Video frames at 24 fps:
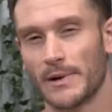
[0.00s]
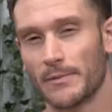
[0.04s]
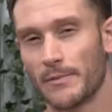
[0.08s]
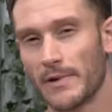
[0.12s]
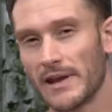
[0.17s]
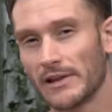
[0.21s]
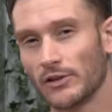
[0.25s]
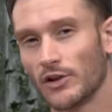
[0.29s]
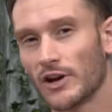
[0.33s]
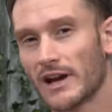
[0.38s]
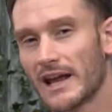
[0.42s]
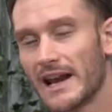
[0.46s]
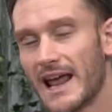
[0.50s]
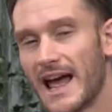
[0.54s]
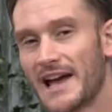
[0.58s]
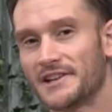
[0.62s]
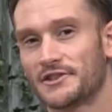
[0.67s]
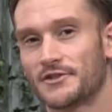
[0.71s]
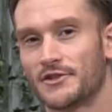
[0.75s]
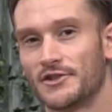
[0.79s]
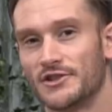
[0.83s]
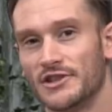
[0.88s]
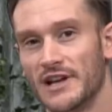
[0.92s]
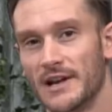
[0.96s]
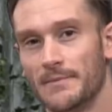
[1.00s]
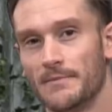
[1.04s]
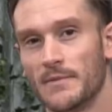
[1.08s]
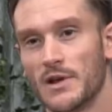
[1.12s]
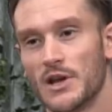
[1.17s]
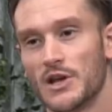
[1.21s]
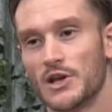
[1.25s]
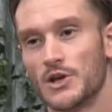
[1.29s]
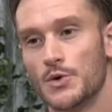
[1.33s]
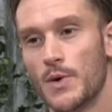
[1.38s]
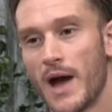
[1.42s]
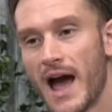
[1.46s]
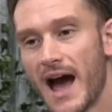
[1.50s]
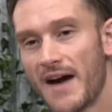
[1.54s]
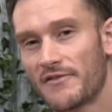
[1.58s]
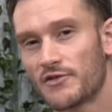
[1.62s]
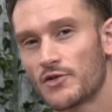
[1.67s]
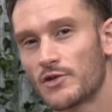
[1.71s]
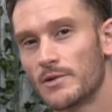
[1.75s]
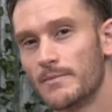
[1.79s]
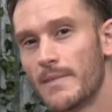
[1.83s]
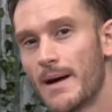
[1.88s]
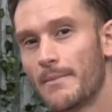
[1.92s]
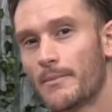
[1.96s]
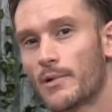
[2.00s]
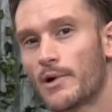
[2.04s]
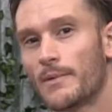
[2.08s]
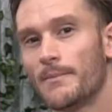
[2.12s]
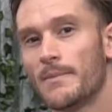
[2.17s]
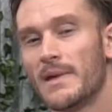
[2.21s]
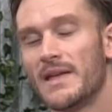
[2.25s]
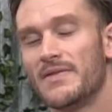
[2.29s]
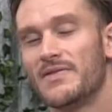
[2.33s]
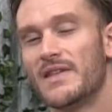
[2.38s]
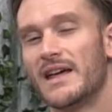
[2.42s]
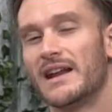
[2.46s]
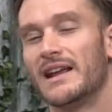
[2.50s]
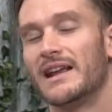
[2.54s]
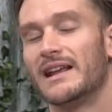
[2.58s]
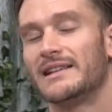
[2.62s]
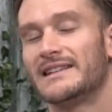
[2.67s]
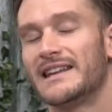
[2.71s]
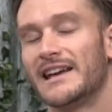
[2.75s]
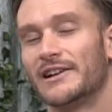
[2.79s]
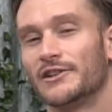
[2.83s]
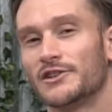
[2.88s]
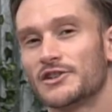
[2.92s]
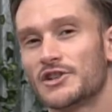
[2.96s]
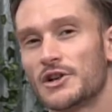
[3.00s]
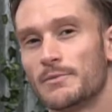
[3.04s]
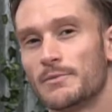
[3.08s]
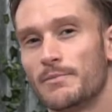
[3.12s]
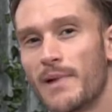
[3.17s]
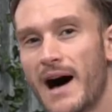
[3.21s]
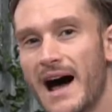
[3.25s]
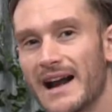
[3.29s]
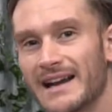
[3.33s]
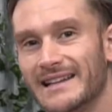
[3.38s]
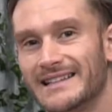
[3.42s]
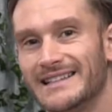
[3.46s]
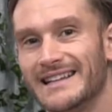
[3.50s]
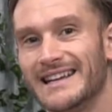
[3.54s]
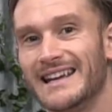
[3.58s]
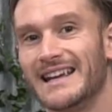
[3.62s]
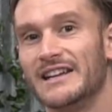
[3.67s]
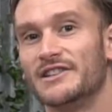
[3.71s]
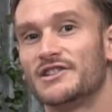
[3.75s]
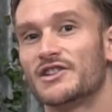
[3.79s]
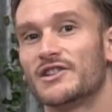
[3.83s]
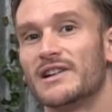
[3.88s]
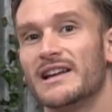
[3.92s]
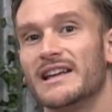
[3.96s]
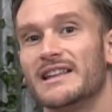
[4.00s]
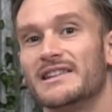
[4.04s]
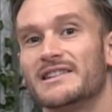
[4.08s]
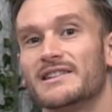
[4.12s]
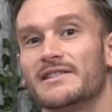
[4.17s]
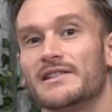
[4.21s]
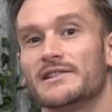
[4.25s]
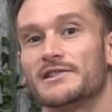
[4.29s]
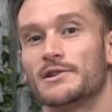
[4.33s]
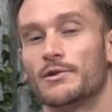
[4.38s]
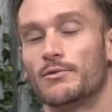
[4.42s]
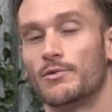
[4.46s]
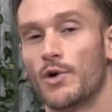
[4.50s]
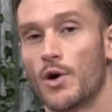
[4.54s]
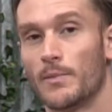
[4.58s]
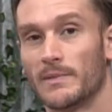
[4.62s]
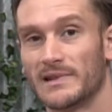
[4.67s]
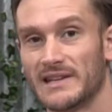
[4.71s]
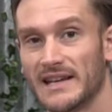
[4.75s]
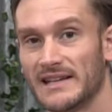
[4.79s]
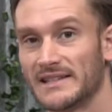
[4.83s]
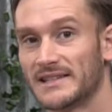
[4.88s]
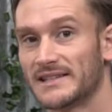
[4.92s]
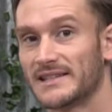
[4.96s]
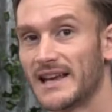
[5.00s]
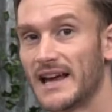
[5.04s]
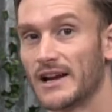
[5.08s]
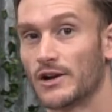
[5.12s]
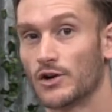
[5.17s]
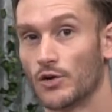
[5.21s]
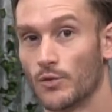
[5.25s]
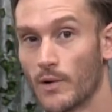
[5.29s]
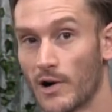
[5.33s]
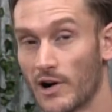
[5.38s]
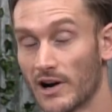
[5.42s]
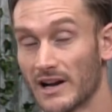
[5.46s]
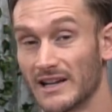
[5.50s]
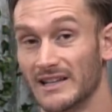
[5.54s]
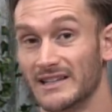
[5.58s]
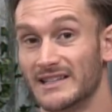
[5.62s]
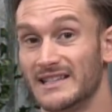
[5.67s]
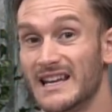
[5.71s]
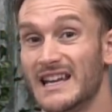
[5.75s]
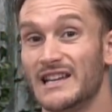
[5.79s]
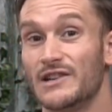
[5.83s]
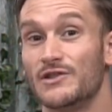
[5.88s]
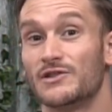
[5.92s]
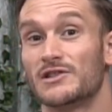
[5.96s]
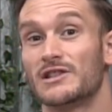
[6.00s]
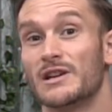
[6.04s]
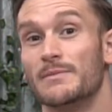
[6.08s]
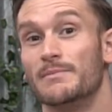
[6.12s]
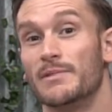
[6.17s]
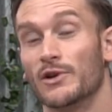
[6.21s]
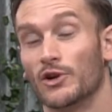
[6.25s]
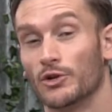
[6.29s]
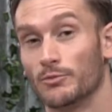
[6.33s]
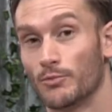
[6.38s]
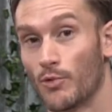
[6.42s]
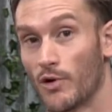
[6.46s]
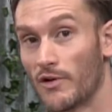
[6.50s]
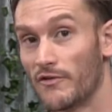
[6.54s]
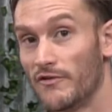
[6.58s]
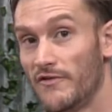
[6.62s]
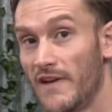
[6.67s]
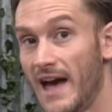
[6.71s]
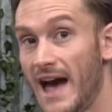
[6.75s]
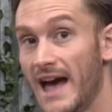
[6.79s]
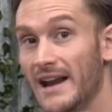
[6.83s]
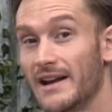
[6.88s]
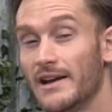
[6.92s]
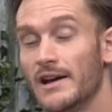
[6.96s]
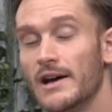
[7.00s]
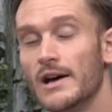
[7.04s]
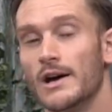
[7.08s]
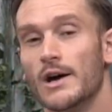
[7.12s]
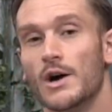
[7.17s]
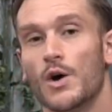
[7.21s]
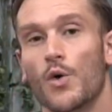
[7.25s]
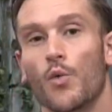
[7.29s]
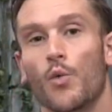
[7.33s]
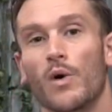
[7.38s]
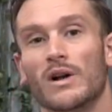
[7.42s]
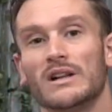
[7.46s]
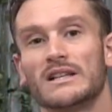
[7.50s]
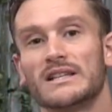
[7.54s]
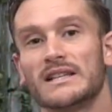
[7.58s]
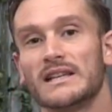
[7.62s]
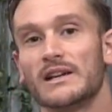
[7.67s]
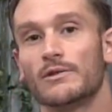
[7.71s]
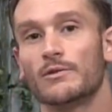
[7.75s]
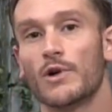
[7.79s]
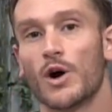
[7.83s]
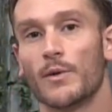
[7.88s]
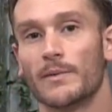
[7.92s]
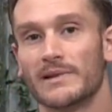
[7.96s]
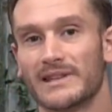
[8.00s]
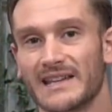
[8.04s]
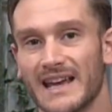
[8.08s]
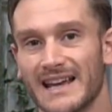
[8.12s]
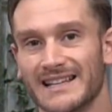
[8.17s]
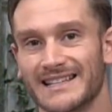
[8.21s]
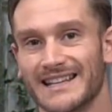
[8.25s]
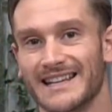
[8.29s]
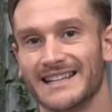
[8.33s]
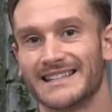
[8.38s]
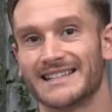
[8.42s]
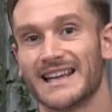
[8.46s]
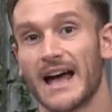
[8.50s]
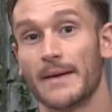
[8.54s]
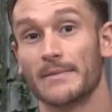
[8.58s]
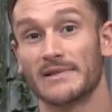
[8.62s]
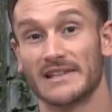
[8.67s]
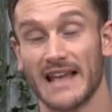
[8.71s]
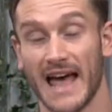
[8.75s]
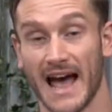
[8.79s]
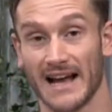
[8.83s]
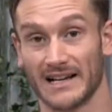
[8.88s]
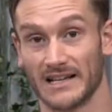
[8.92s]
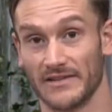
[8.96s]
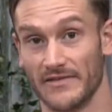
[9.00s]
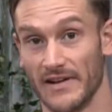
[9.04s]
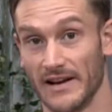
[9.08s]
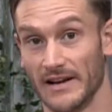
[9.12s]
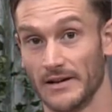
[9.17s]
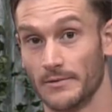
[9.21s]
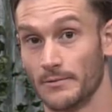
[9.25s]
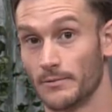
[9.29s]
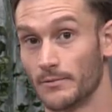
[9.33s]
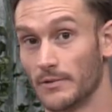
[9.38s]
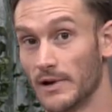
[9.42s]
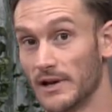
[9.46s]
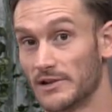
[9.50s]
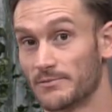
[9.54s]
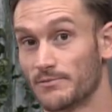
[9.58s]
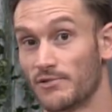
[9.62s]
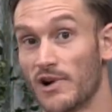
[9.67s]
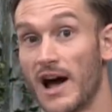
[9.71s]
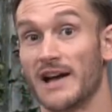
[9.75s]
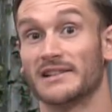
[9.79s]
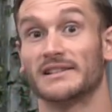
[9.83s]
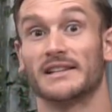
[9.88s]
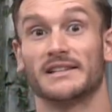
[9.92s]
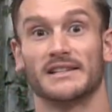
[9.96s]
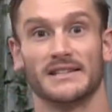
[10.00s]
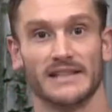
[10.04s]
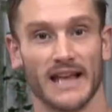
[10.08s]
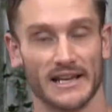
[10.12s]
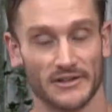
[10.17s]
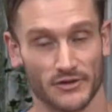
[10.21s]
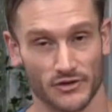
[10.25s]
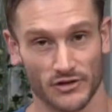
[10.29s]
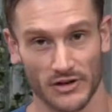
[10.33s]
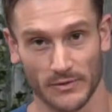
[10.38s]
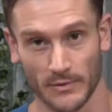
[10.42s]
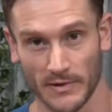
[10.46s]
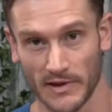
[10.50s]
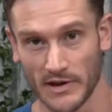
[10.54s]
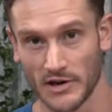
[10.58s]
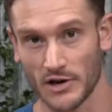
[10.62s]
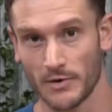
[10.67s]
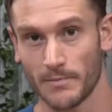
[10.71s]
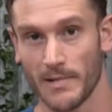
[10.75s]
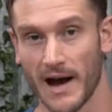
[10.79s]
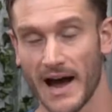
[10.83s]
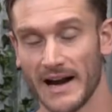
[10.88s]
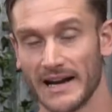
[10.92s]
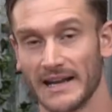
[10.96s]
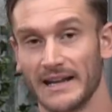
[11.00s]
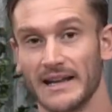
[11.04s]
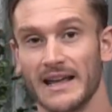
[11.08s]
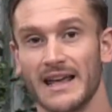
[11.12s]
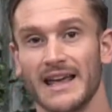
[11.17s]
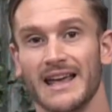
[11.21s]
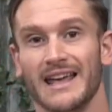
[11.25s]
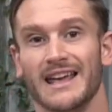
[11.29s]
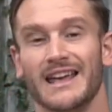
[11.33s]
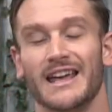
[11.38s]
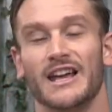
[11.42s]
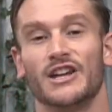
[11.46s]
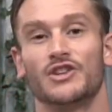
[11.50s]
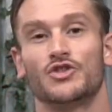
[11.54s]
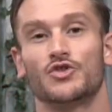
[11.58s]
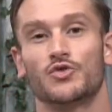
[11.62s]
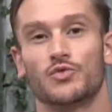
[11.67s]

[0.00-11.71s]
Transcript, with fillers: when we look at estrogen, you have to remember that it tells your body to enter into this aromatase cycle where it continues to build more fat. Once the aromatase enzyme is activated, which processes estrogen within your body, it